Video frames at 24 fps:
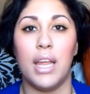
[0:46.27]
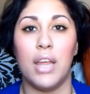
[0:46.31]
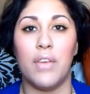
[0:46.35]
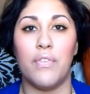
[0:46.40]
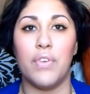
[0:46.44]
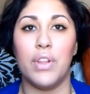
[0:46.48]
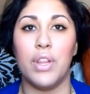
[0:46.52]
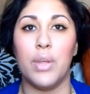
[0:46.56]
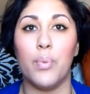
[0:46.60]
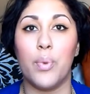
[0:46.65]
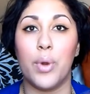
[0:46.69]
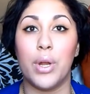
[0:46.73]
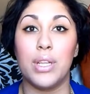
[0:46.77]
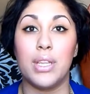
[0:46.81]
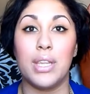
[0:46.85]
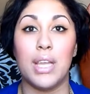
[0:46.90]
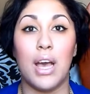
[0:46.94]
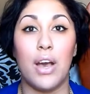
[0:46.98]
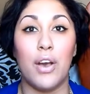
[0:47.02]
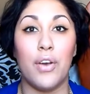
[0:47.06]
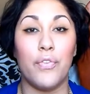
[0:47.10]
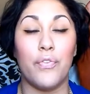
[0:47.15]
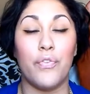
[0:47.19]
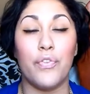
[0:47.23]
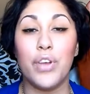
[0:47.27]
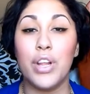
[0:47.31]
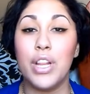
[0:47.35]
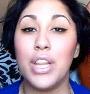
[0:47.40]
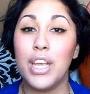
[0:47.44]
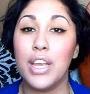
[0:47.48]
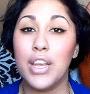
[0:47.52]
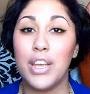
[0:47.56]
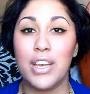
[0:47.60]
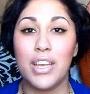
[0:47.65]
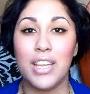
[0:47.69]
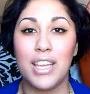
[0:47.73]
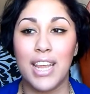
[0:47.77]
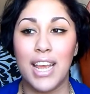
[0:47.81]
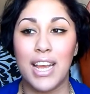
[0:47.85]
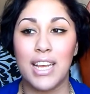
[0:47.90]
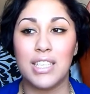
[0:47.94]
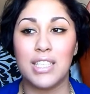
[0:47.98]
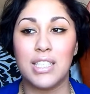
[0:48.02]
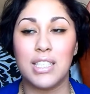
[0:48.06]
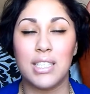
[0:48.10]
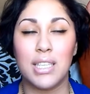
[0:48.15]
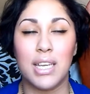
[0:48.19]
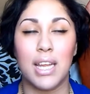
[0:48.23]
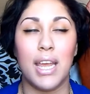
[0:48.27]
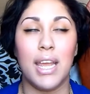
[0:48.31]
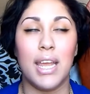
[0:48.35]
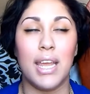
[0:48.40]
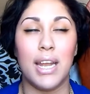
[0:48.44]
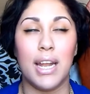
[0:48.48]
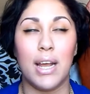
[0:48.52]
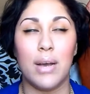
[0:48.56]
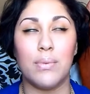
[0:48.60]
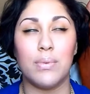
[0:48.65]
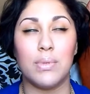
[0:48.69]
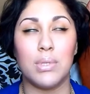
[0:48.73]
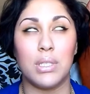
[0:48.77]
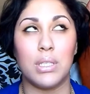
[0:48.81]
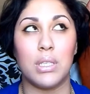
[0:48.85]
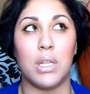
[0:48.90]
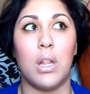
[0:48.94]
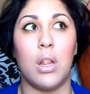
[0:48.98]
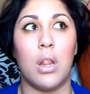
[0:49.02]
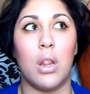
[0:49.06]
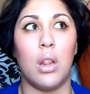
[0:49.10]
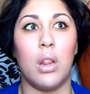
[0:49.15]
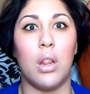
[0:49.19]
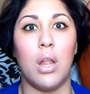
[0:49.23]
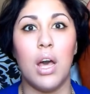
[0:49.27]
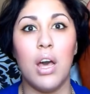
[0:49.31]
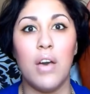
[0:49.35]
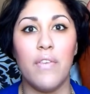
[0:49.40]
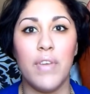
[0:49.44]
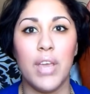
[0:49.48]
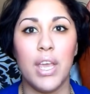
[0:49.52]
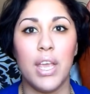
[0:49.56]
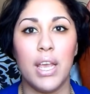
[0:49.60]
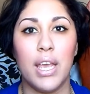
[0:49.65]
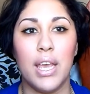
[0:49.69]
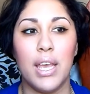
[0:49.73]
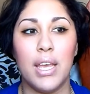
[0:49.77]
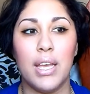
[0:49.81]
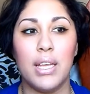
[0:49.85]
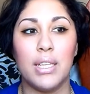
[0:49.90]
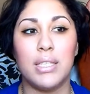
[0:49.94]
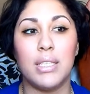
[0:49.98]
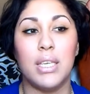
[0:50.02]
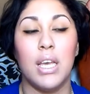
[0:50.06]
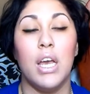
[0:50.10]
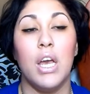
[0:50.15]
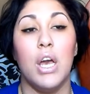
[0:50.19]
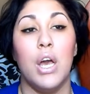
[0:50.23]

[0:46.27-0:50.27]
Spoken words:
it really worked out really good yesterday and I was loving it.